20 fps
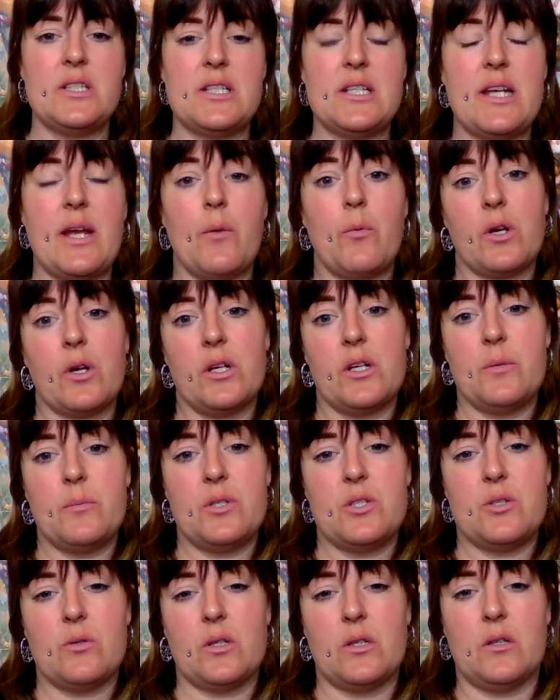Today we're going to
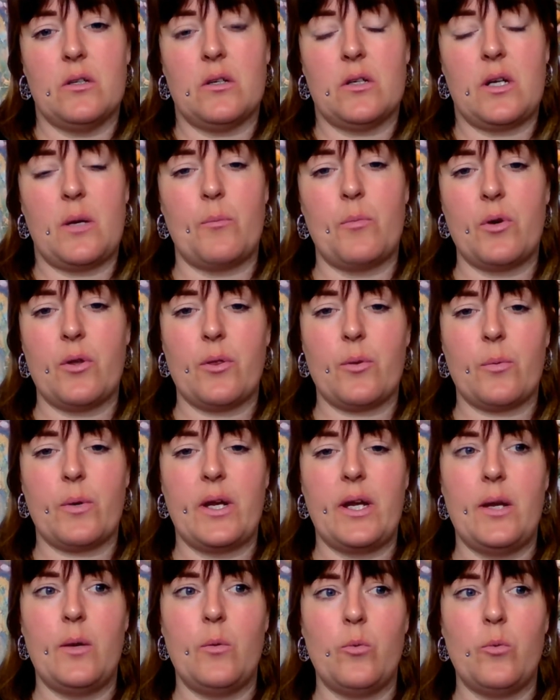be doing look number 3,